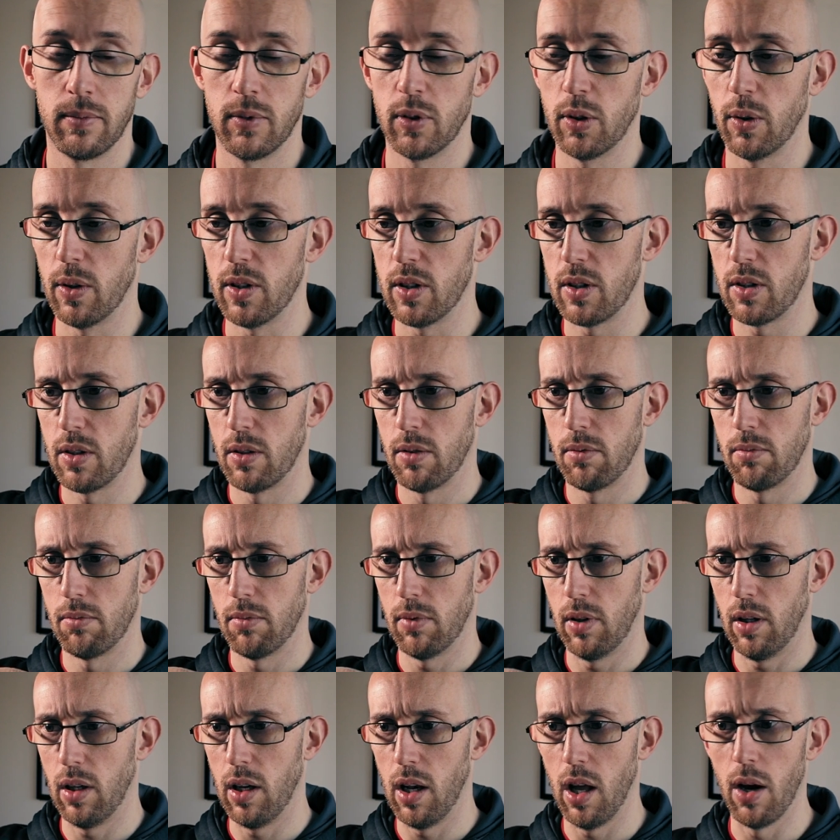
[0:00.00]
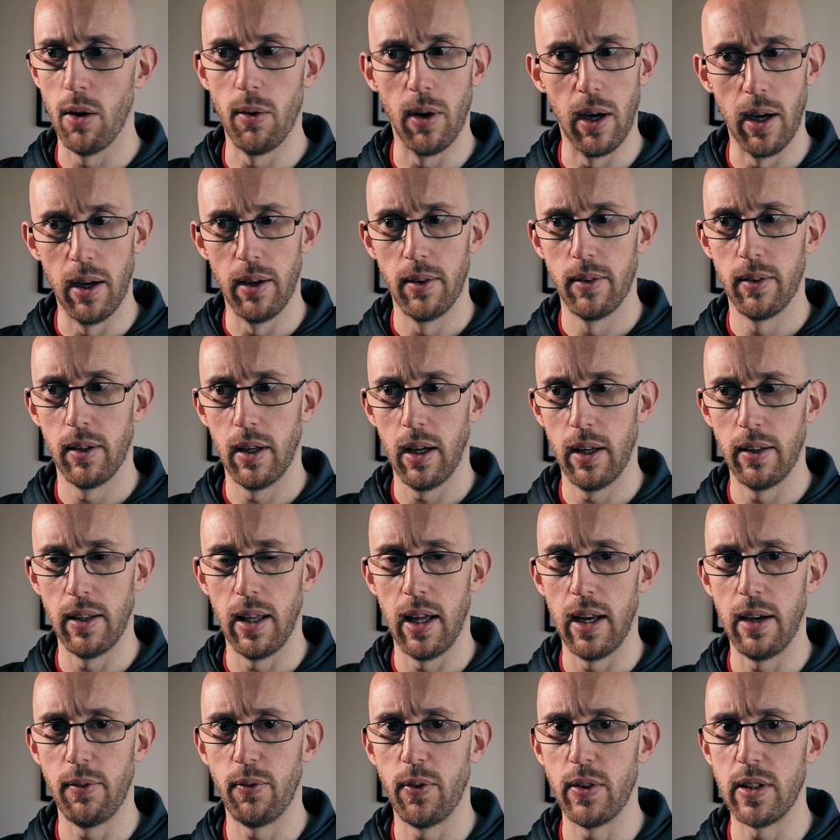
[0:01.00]
So it's lower. And
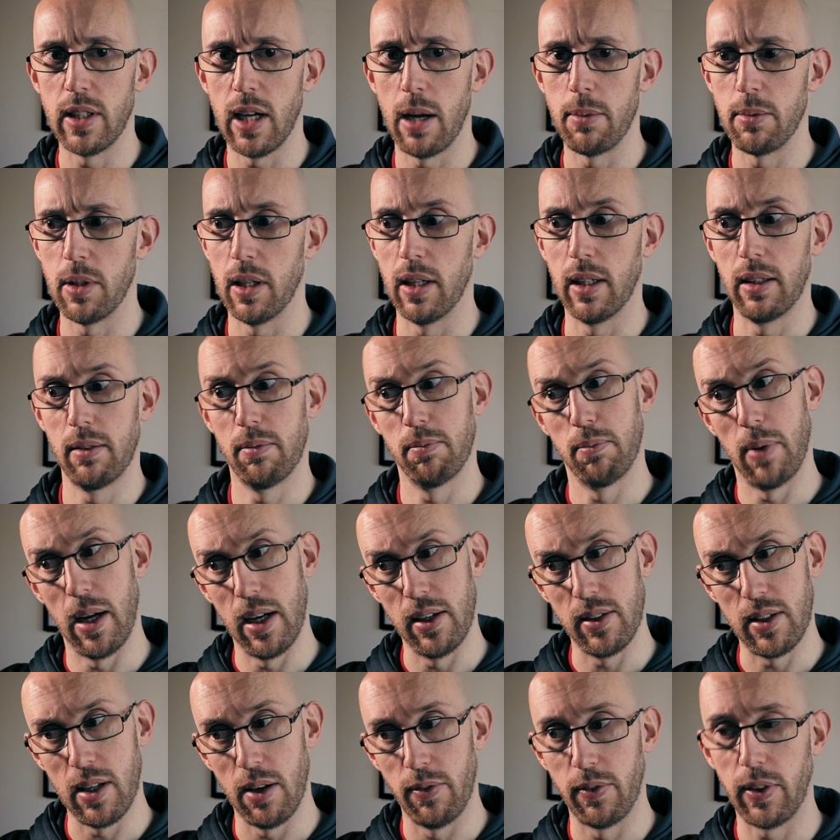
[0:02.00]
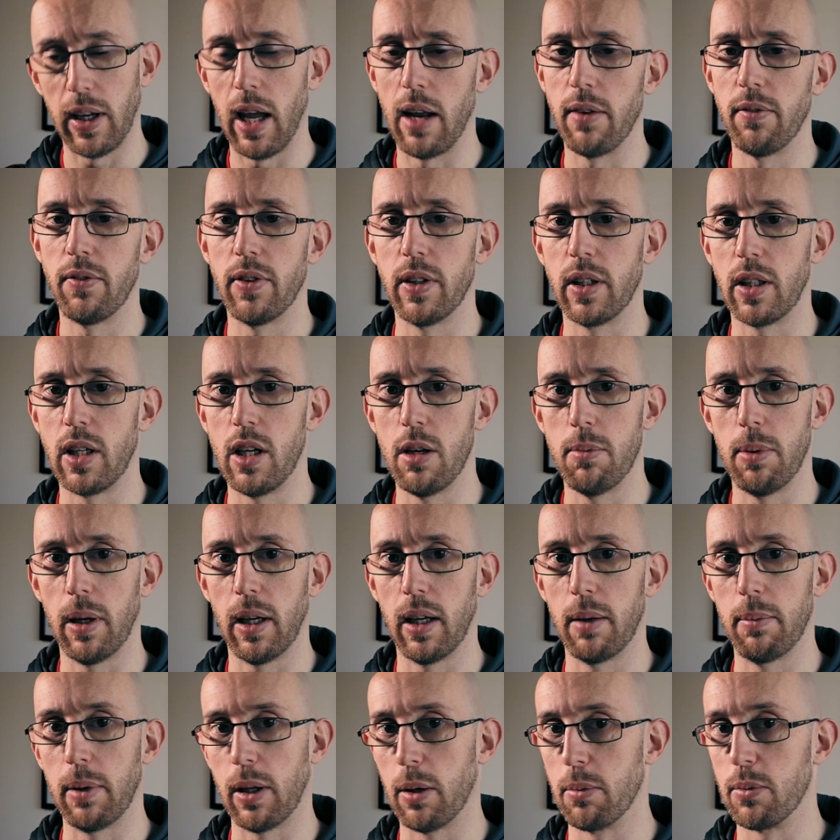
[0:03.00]
then if we times it by itself again for the
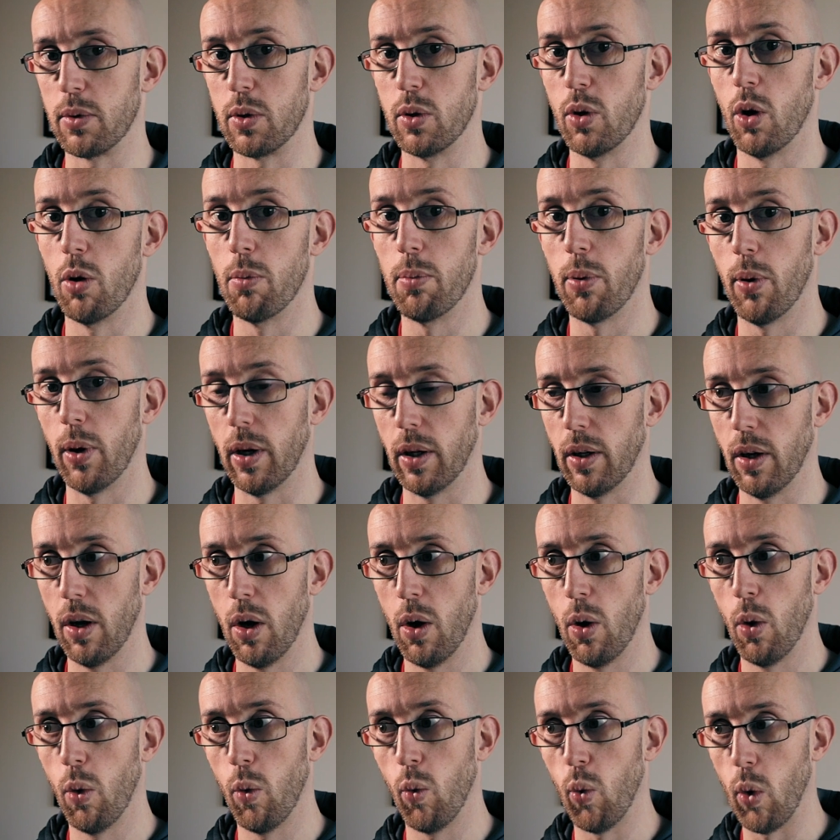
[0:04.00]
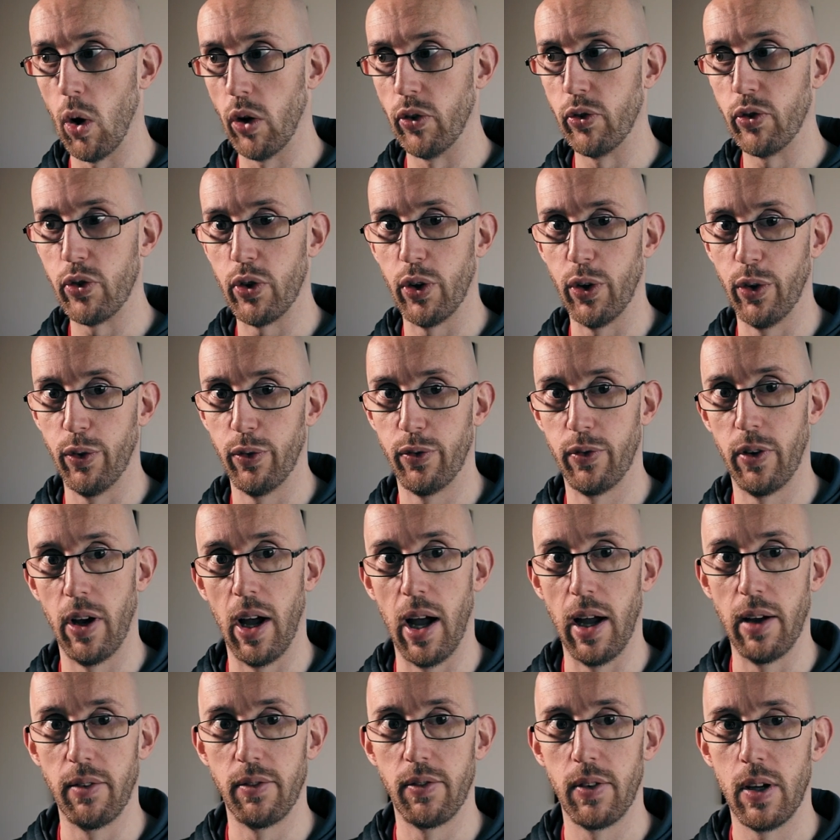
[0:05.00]
cubic, it becomes
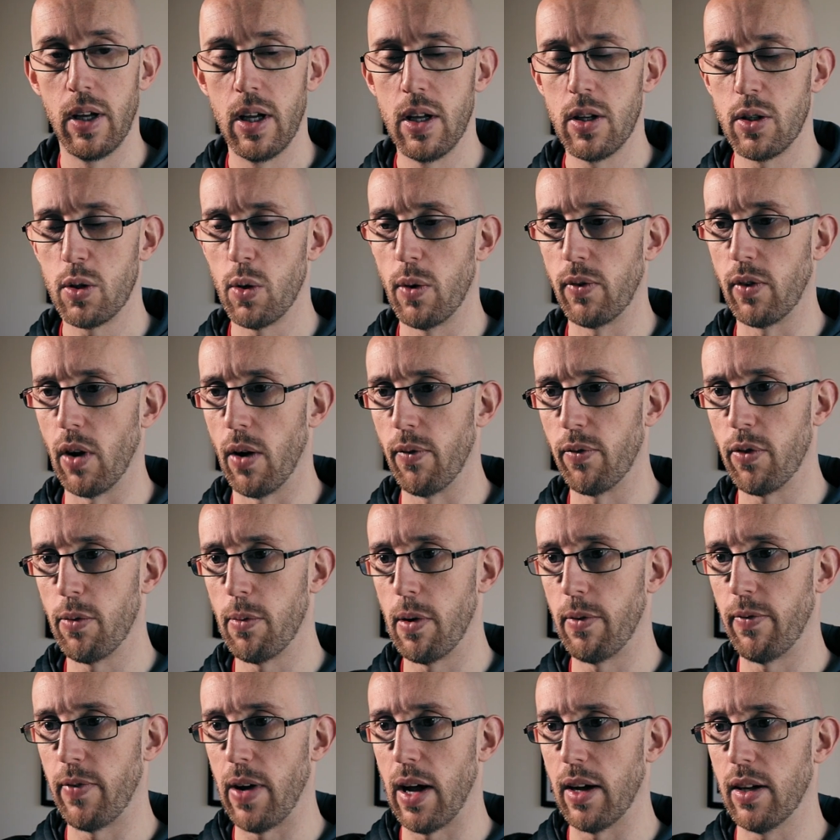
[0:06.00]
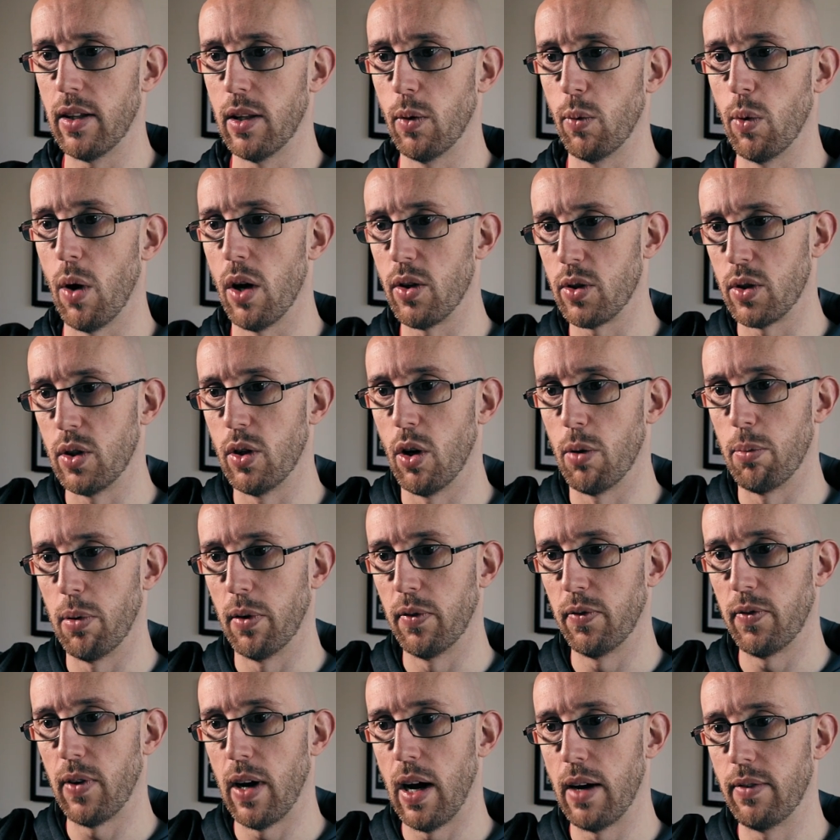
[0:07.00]
0.125. So we've gone from a value that was
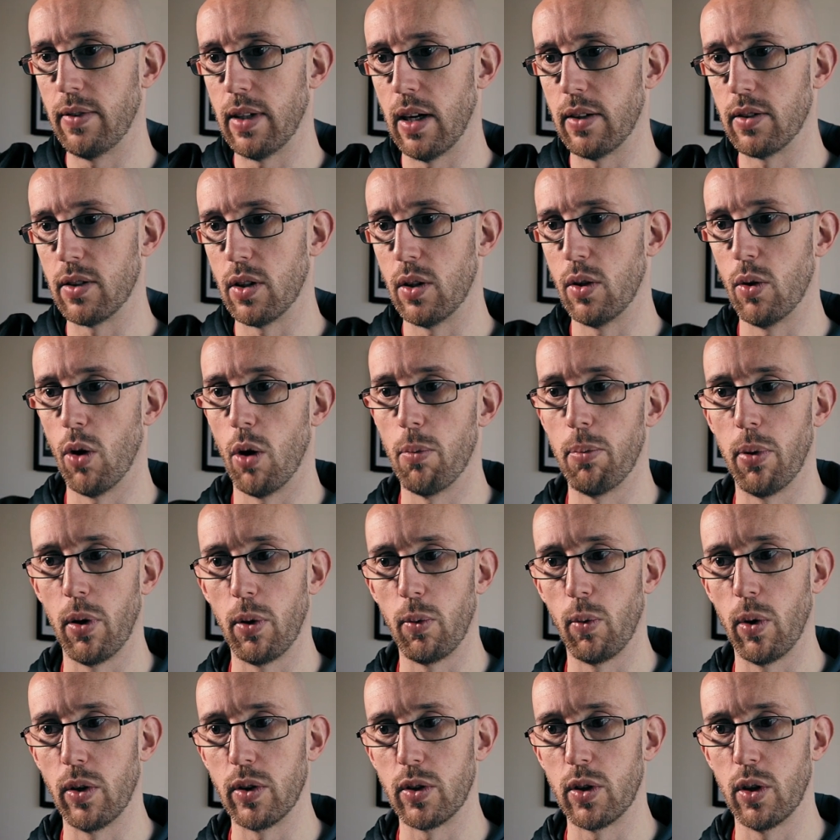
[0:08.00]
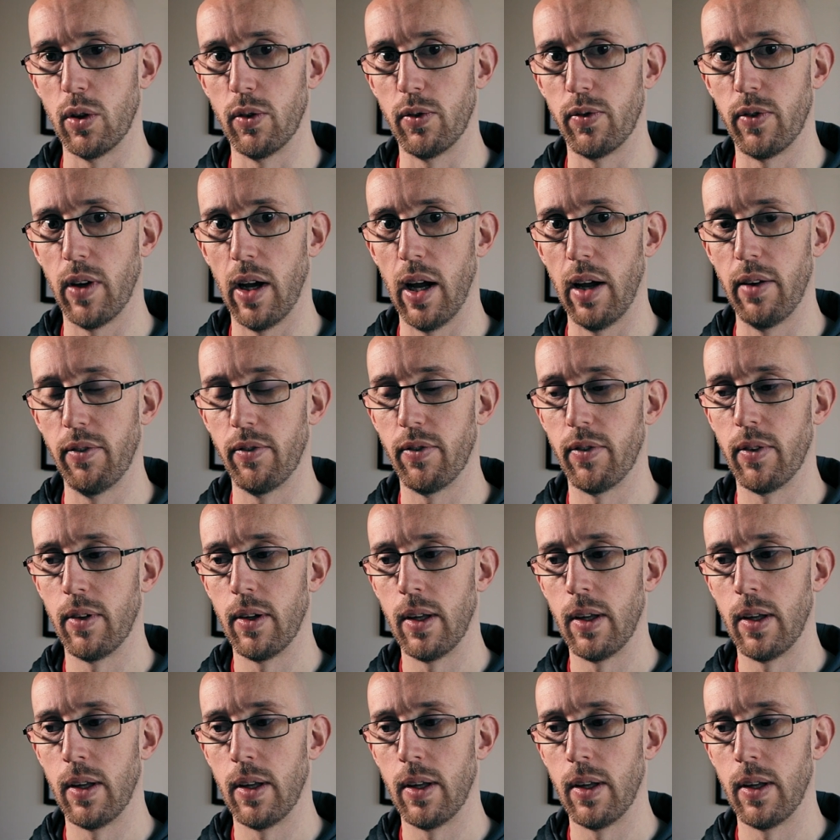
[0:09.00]
0.5 down to 0.125.